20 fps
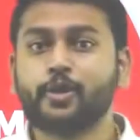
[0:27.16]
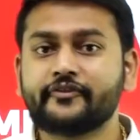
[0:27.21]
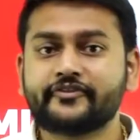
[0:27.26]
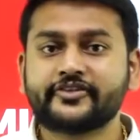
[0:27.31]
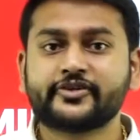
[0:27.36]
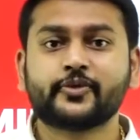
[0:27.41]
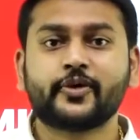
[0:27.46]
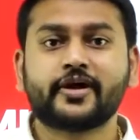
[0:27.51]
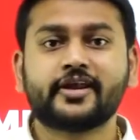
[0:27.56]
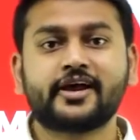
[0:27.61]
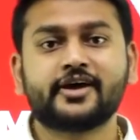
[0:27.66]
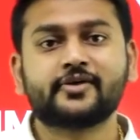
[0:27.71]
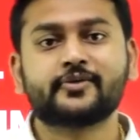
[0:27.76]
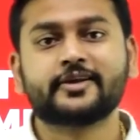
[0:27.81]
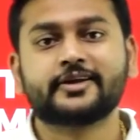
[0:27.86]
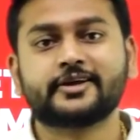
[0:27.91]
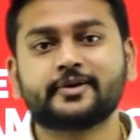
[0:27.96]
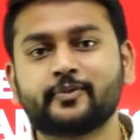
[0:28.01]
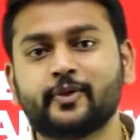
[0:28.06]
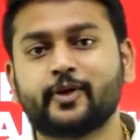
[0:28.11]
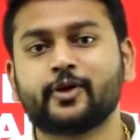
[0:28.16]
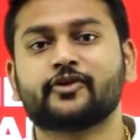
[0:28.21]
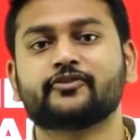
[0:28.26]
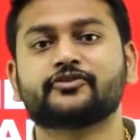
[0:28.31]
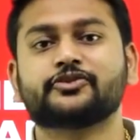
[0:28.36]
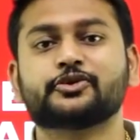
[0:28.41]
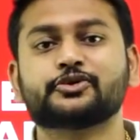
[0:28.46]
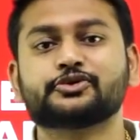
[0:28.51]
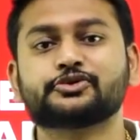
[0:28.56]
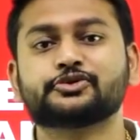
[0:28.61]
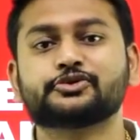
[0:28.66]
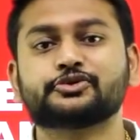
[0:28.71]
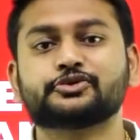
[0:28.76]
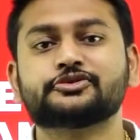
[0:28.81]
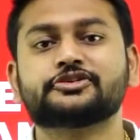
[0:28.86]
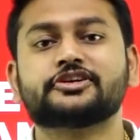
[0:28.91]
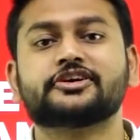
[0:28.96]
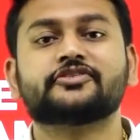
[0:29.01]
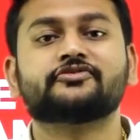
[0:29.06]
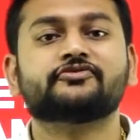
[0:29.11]
everyone, I welcome all of you to
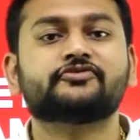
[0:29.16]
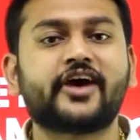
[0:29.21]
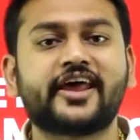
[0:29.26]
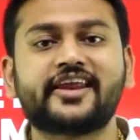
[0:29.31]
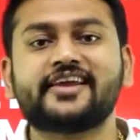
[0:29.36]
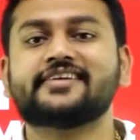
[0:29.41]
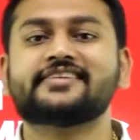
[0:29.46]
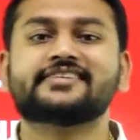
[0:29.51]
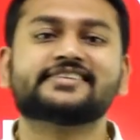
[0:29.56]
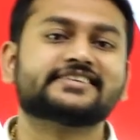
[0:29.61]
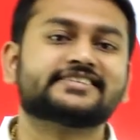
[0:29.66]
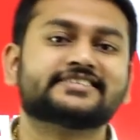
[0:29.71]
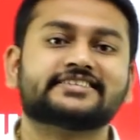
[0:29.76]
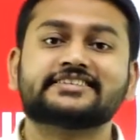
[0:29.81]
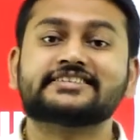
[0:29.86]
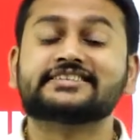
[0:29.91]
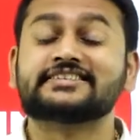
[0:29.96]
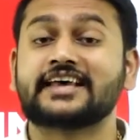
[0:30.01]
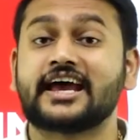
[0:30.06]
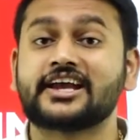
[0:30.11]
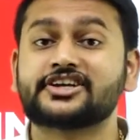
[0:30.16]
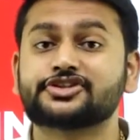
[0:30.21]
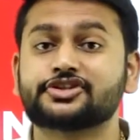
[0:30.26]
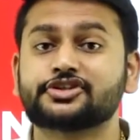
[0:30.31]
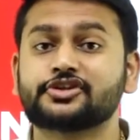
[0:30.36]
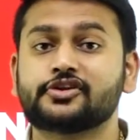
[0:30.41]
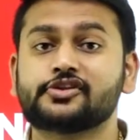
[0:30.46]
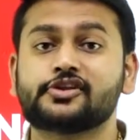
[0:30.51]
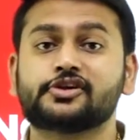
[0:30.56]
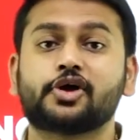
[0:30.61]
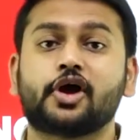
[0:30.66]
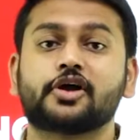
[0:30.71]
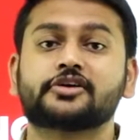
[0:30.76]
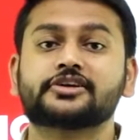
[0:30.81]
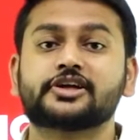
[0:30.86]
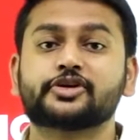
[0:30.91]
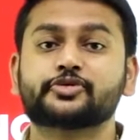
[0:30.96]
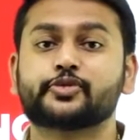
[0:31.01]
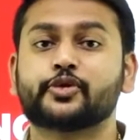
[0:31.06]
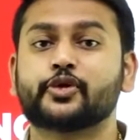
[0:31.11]
the very interesting session on the
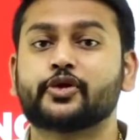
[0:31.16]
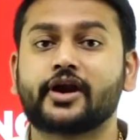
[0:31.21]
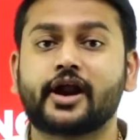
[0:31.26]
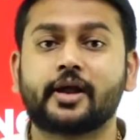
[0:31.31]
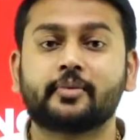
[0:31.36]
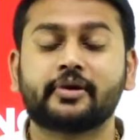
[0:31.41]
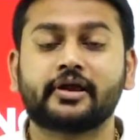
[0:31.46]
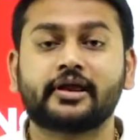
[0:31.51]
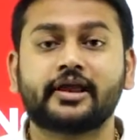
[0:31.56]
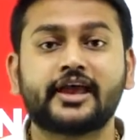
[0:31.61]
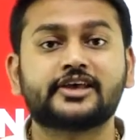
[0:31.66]
.NET programming.